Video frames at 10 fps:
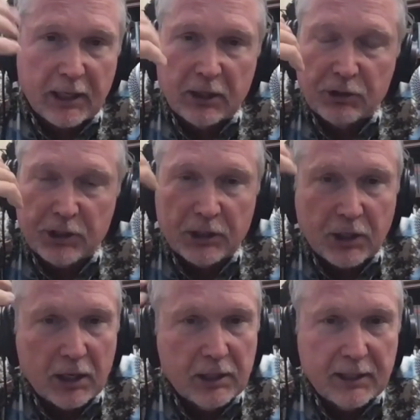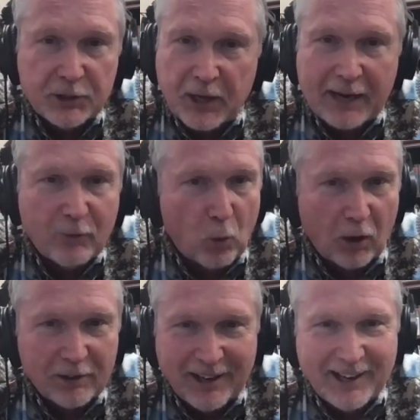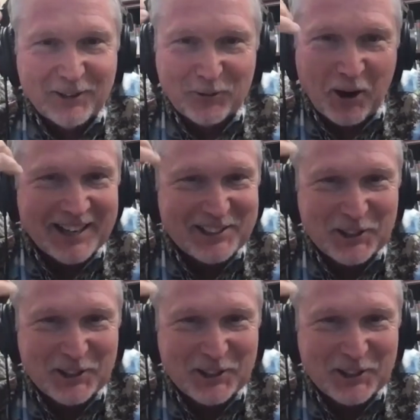you see Sunday as kind of a work day, right?